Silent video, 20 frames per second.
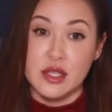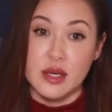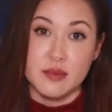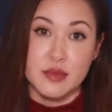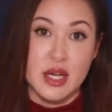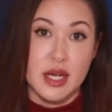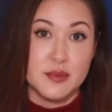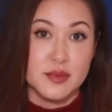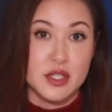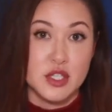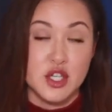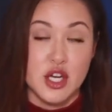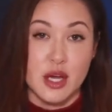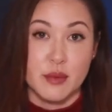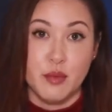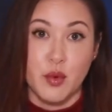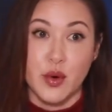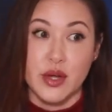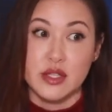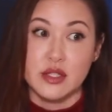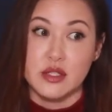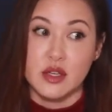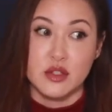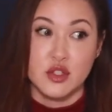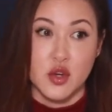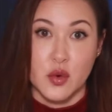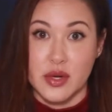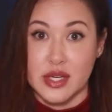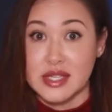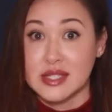Sometimes the checkpoints
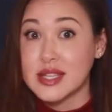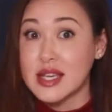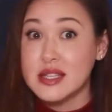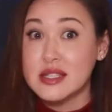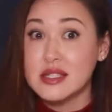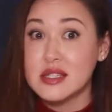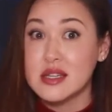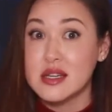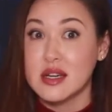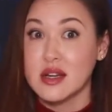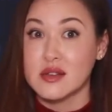don't exist.